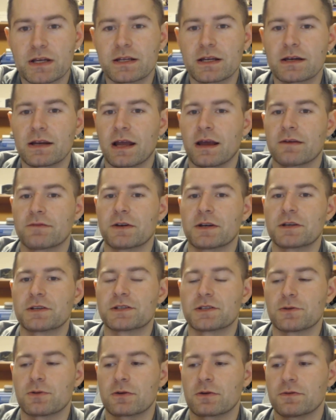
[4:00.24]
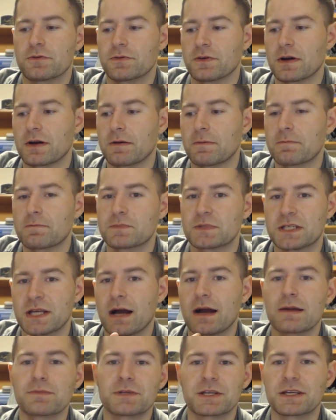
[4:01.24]
they didn't have any sort of
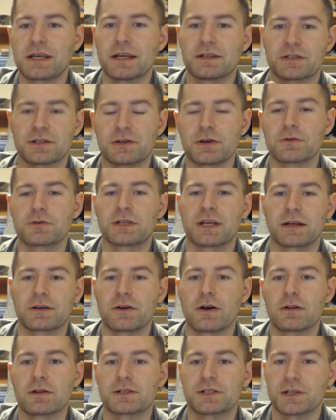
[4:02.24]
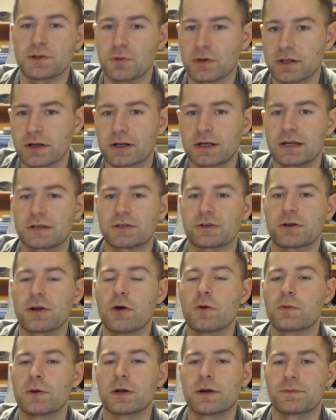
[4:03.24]
time to get to know technology. When their country
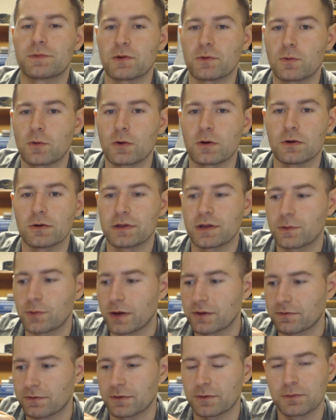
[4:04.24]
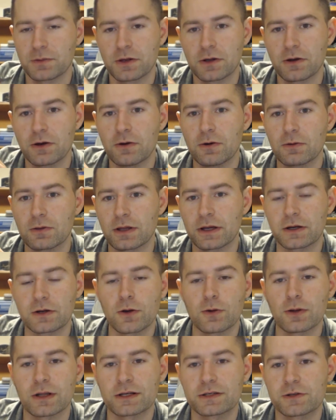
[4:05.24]
opened up the world, they went from, you know, like
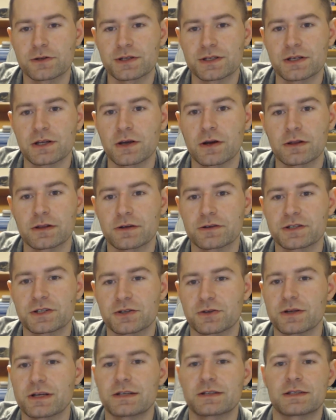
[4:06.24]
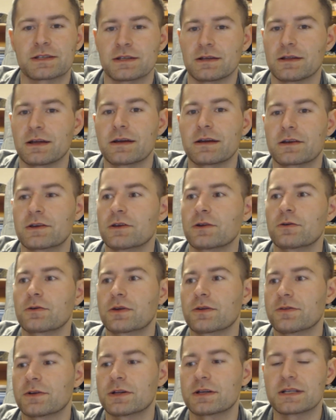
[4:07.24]
no electricity on their streets to, like, you know,
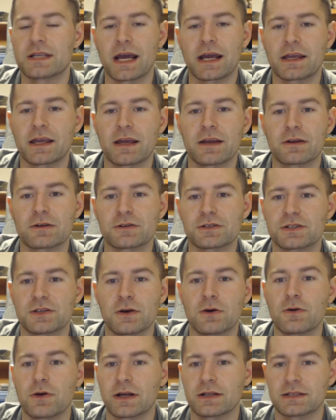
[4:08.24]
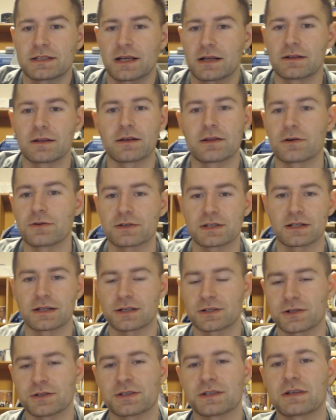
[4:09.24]
give it a decade or so, and suddenly there was
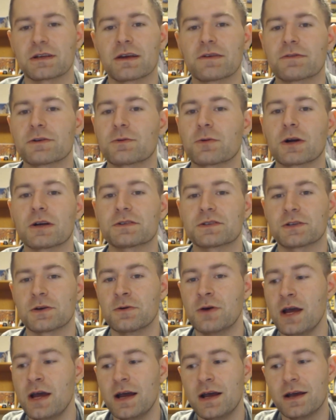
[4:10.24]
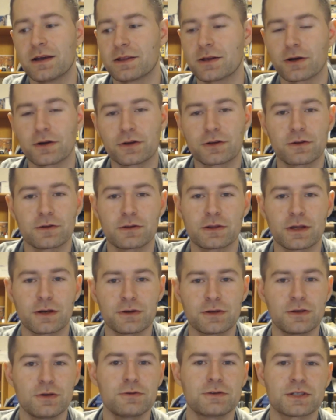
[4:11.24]
electricity everywhere. So they're
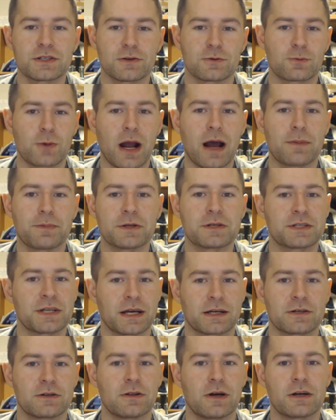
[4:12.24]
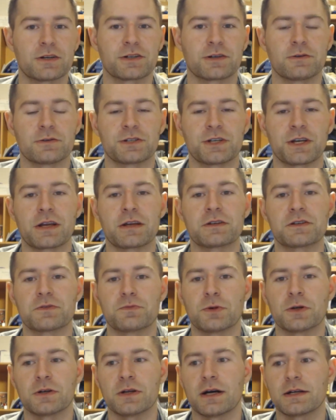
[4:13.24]
used to rapid technological change,
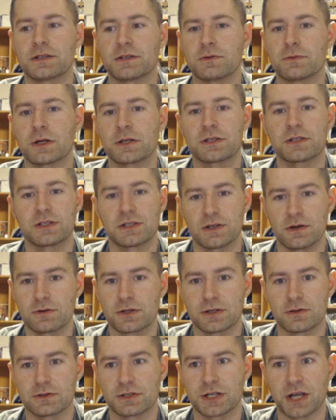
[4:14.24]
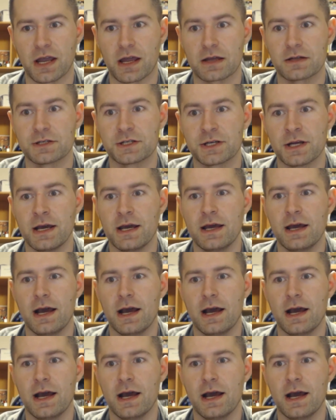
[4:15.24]
but not so much social change.